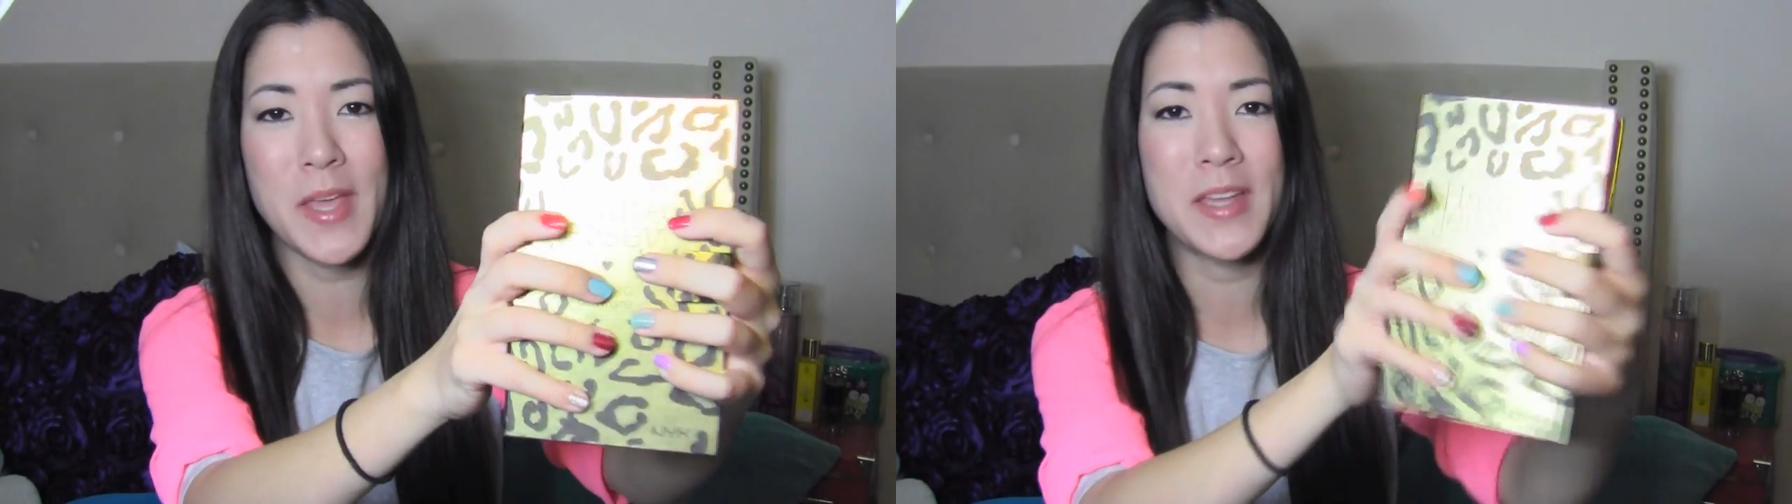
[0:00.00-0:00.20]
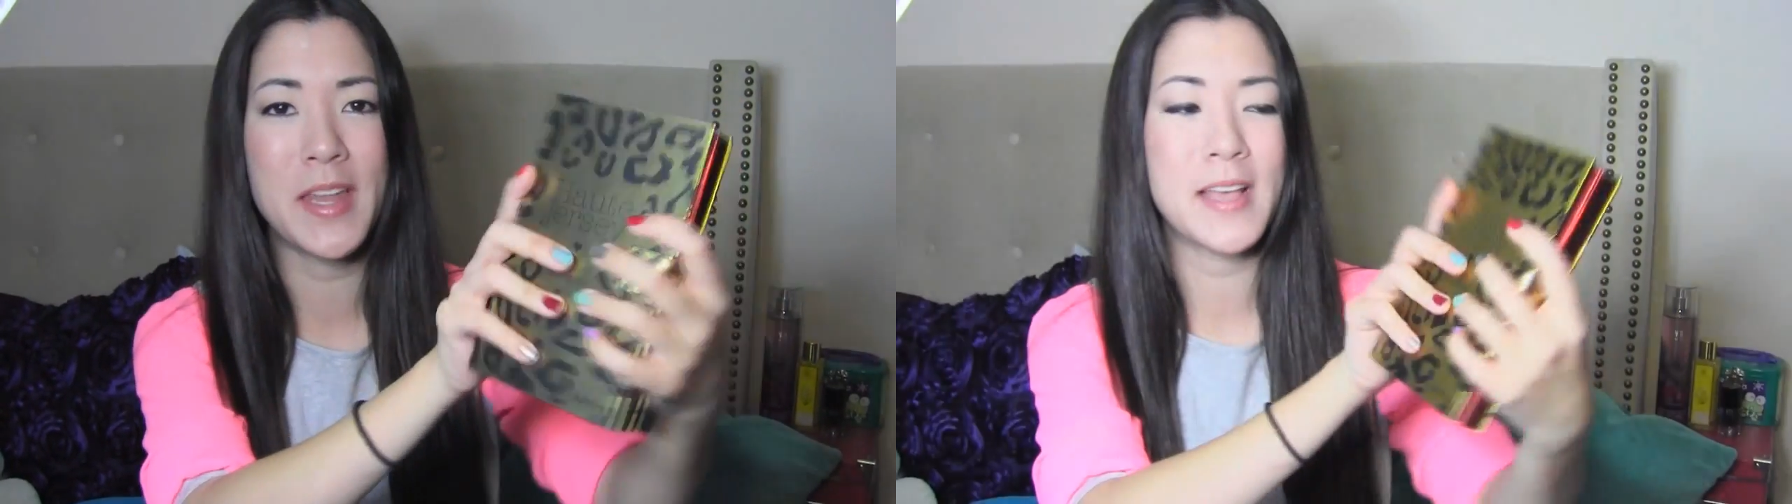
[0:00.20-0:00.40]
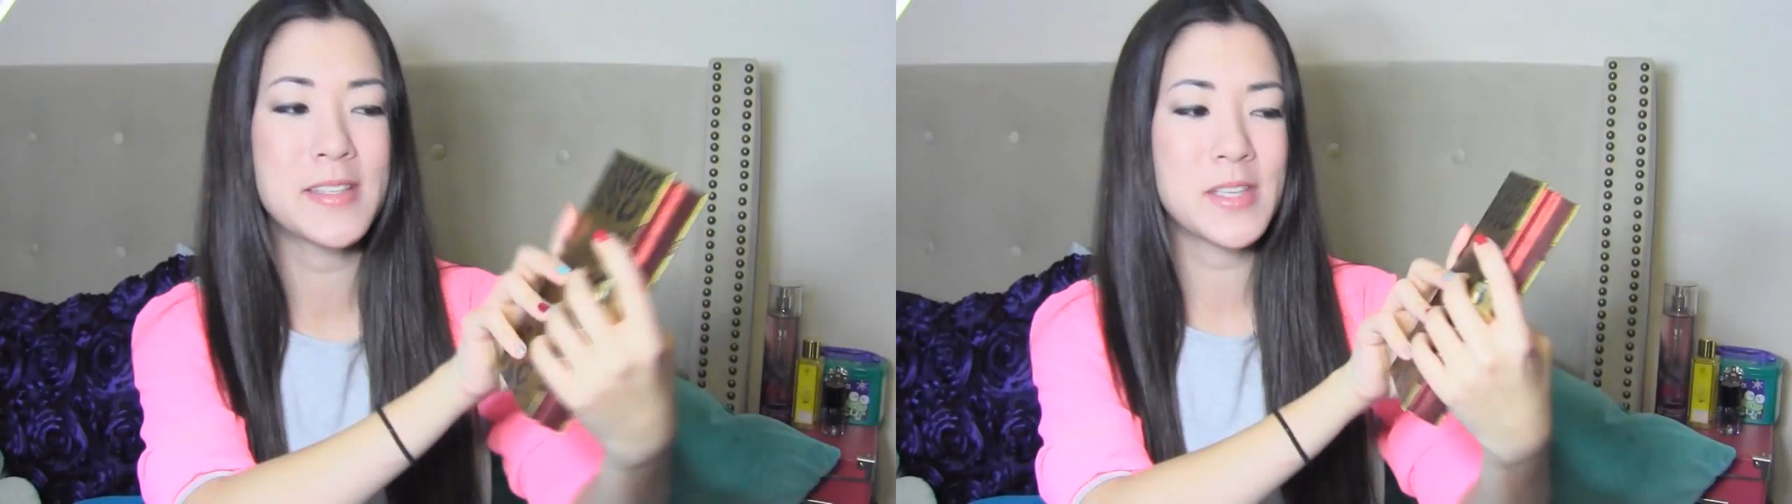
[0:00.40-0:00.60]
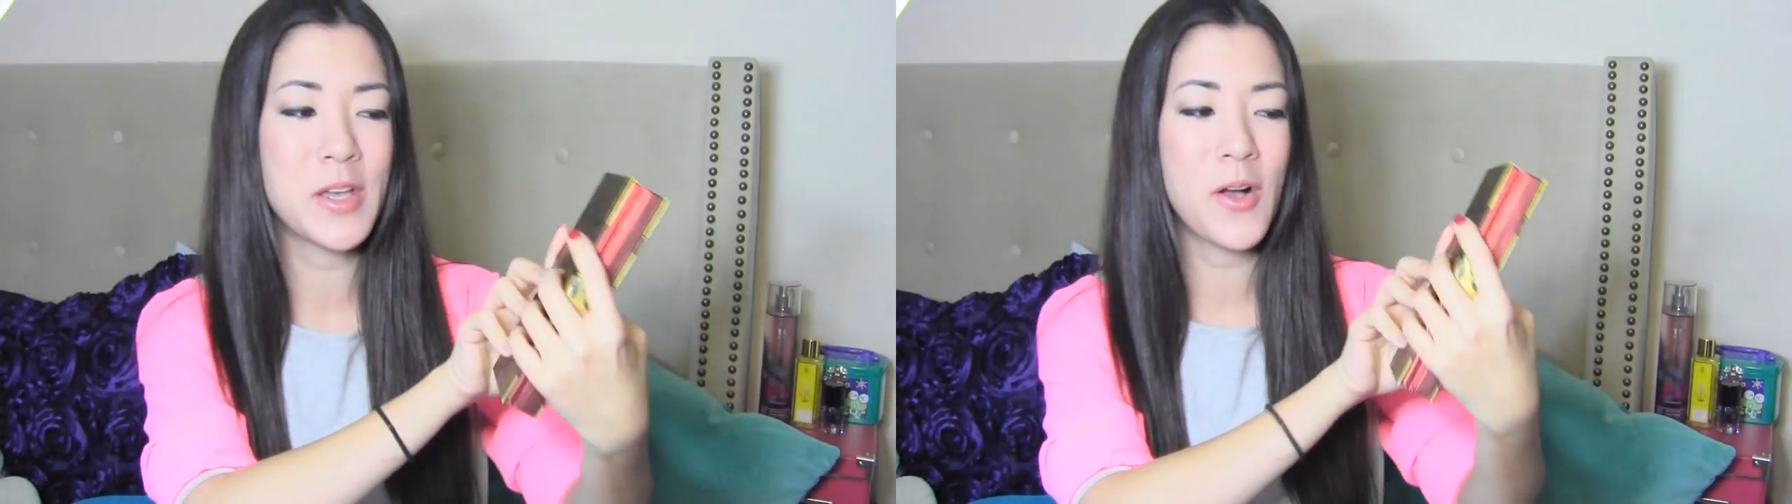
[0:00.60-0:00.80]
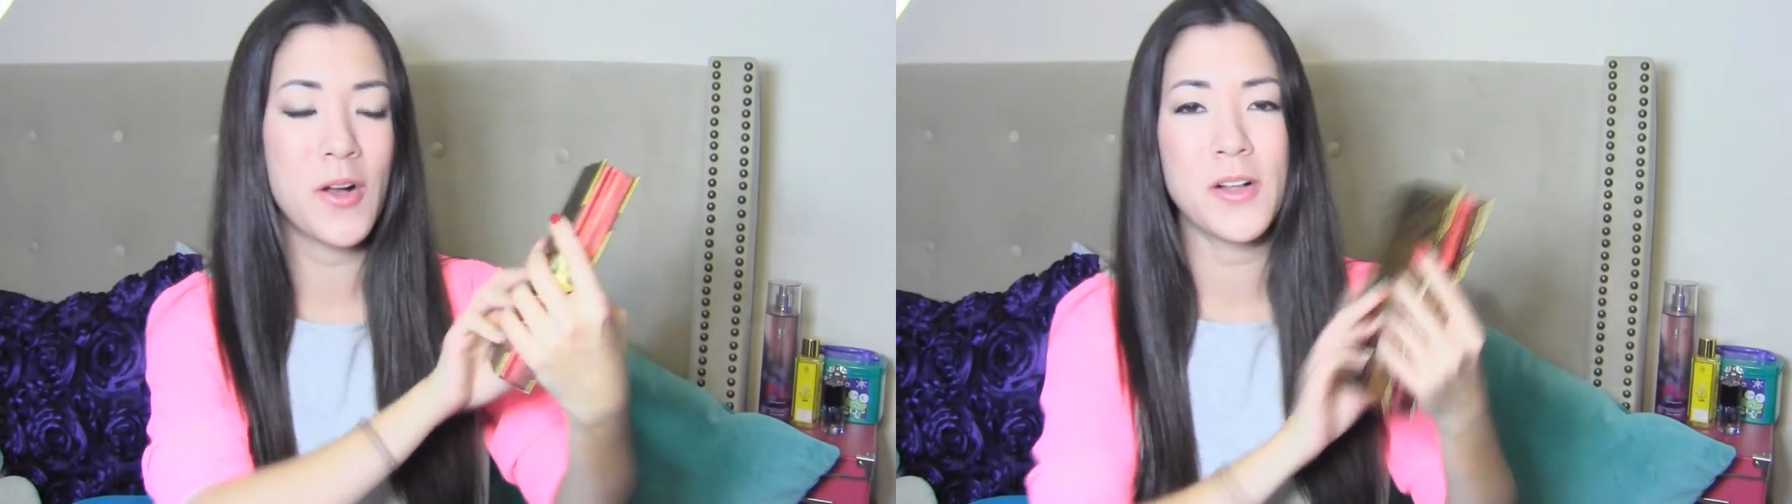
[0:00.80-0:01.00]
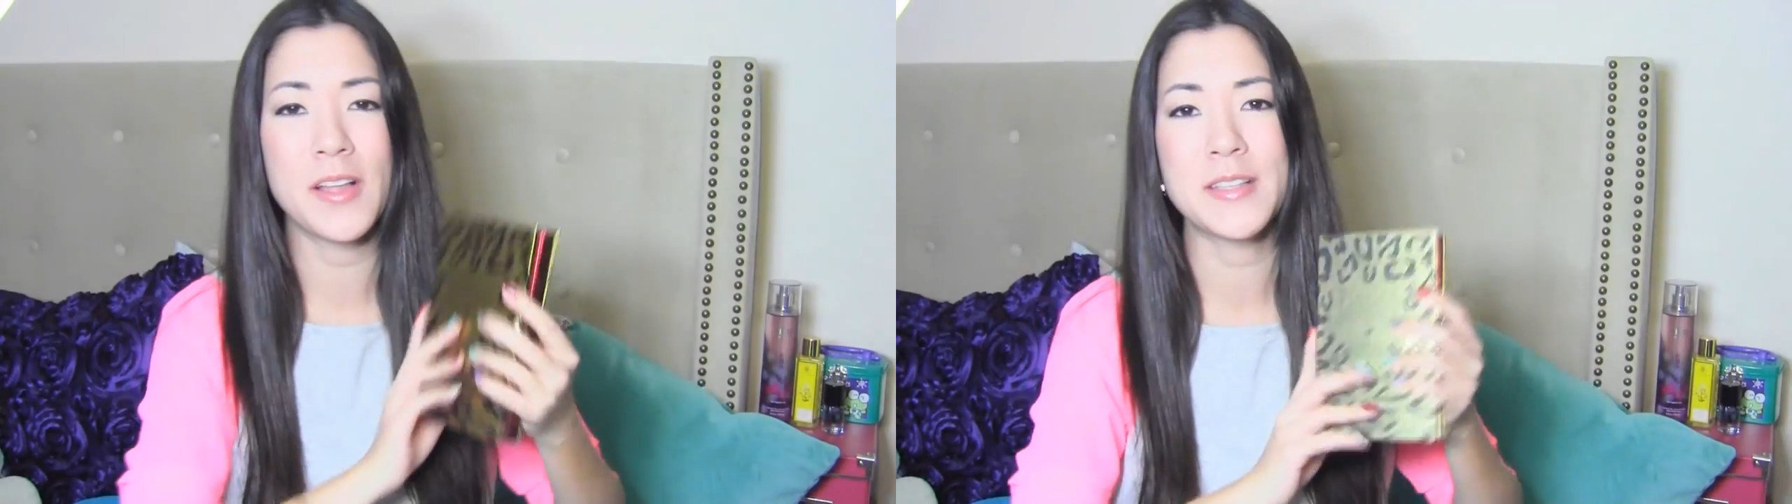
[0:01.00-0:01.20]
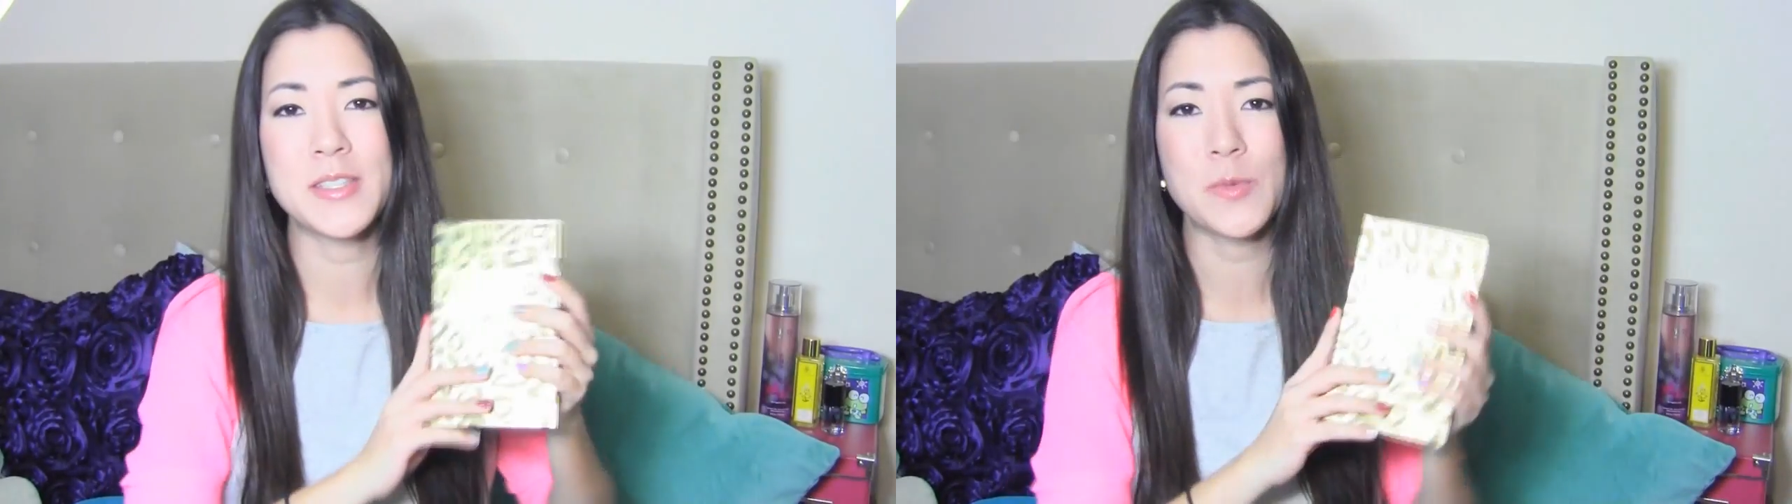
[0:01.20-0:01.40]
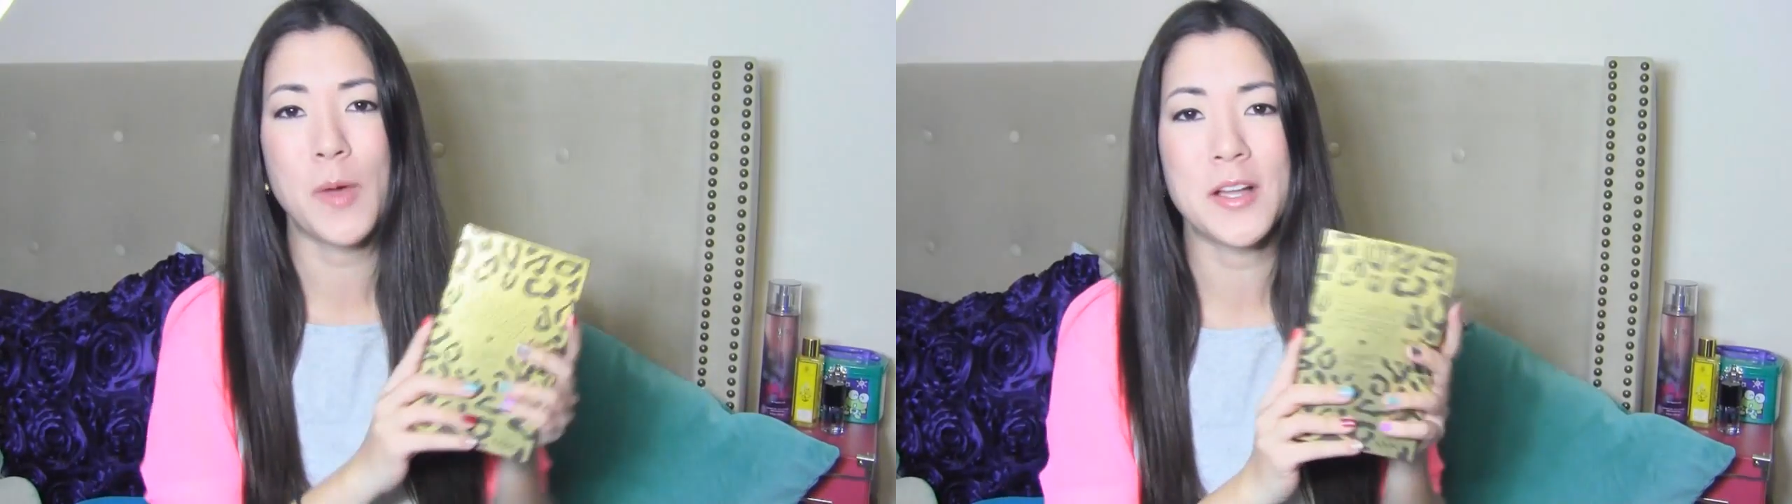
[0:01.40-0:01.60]
an Essie haul and
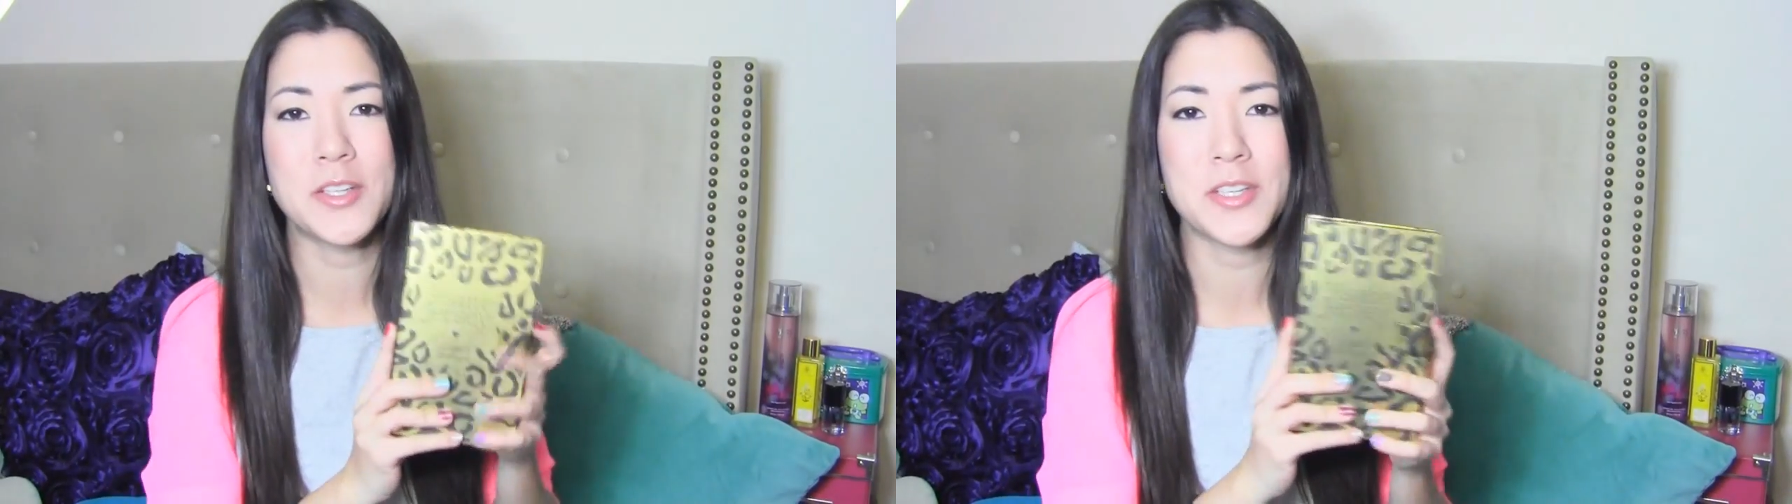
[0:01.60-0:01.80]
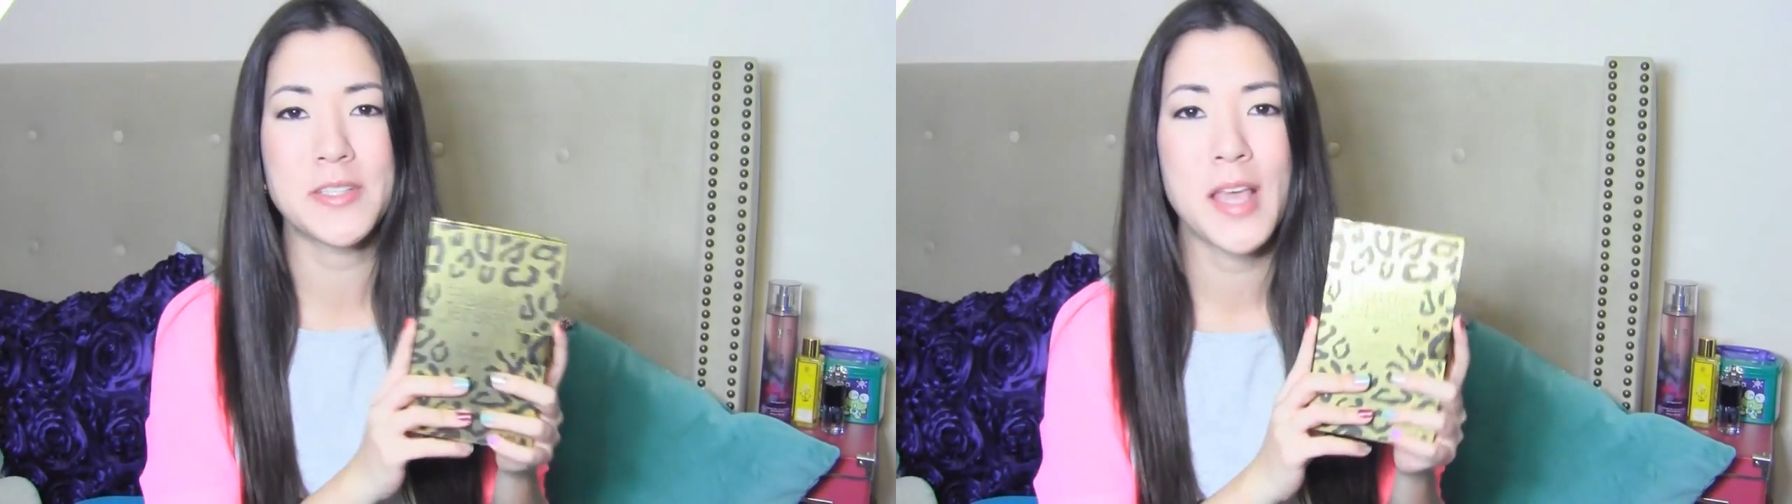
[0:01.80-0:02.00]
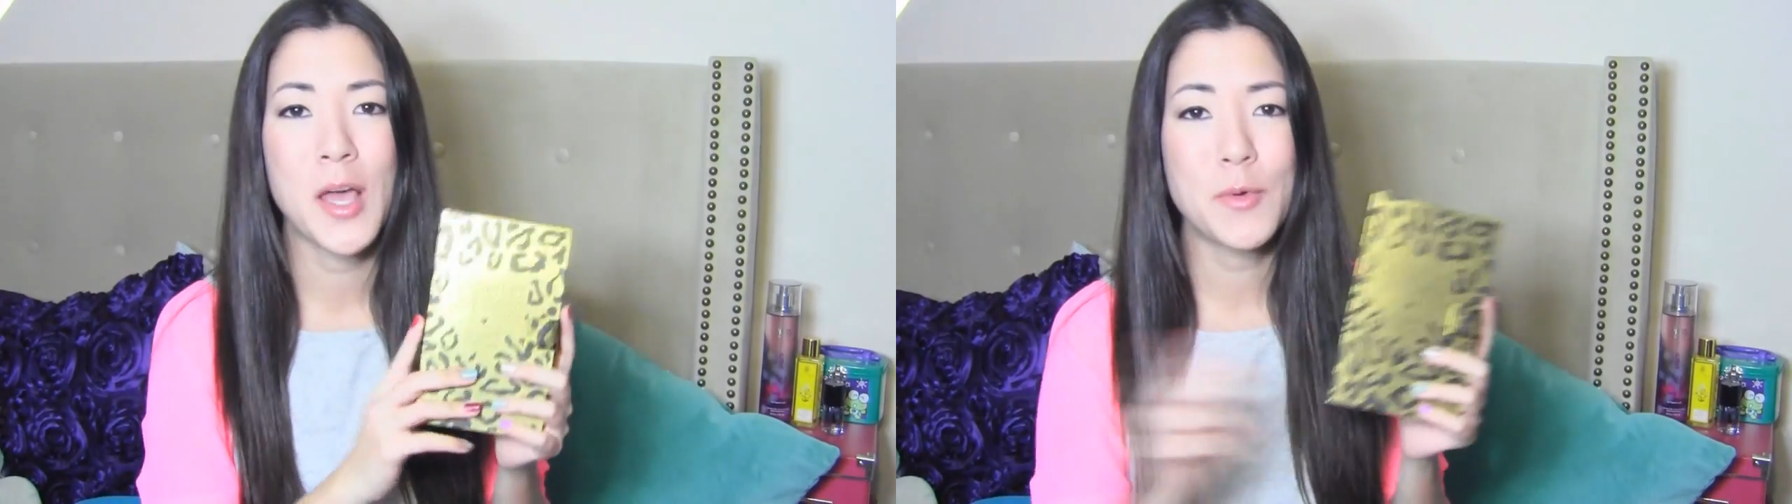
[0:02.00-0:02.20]
swatches,